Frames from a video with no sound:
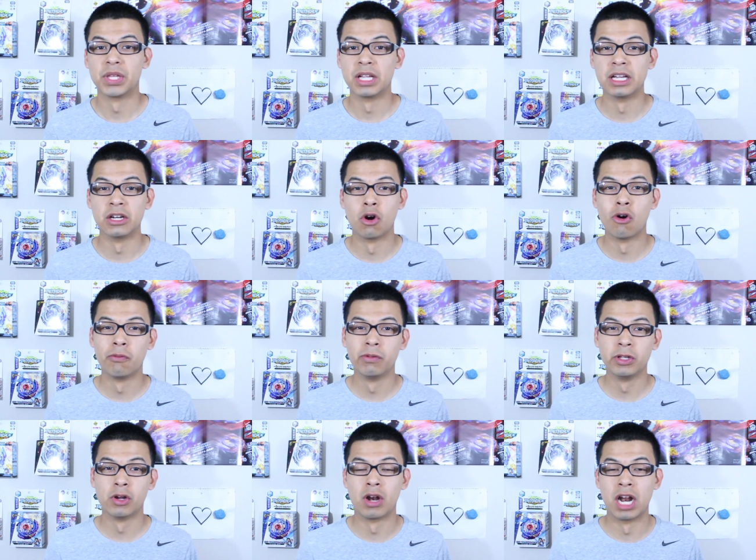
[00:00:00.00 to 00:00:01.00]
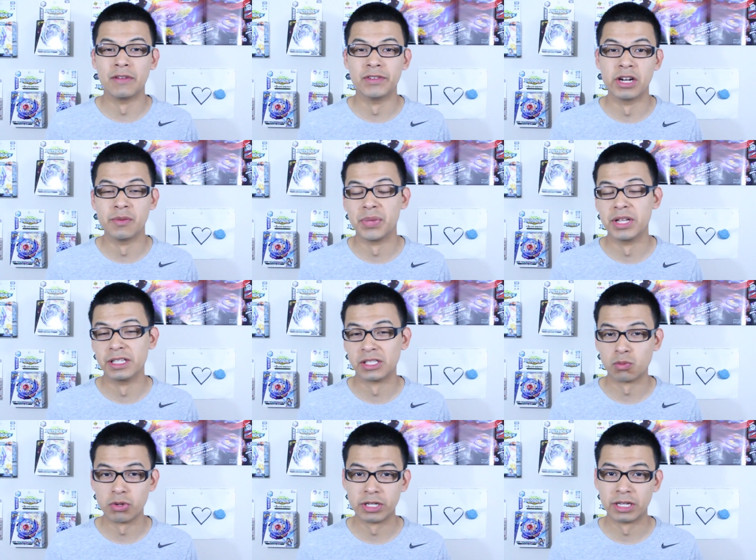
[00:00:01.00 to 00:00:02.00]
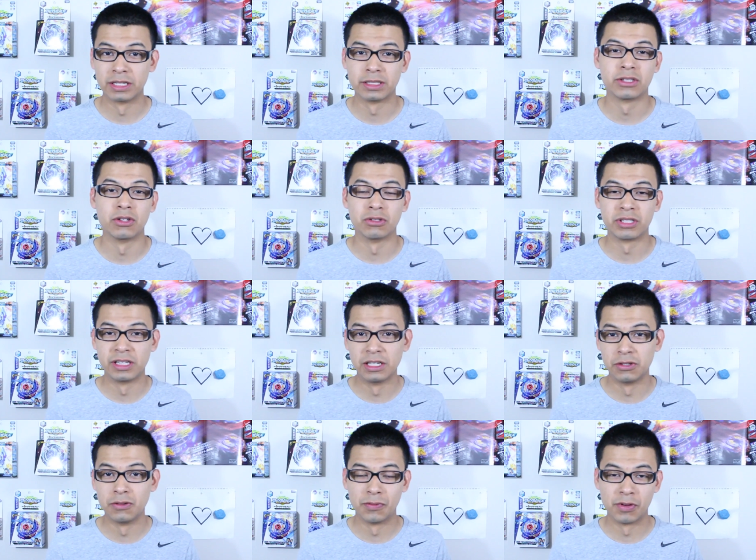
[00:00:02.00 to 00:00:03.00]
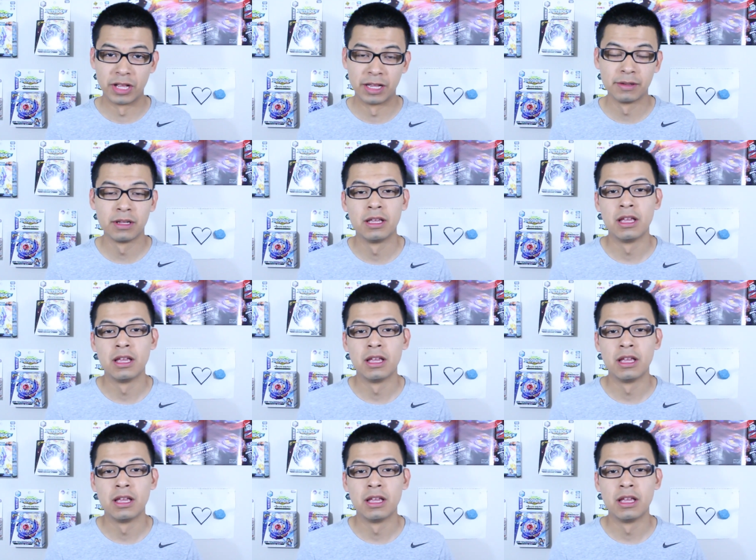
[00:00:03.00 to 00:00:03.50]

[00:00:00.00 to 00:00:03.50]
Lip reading: and hopefully I'll have it up by this weekend. So stay tuned for that.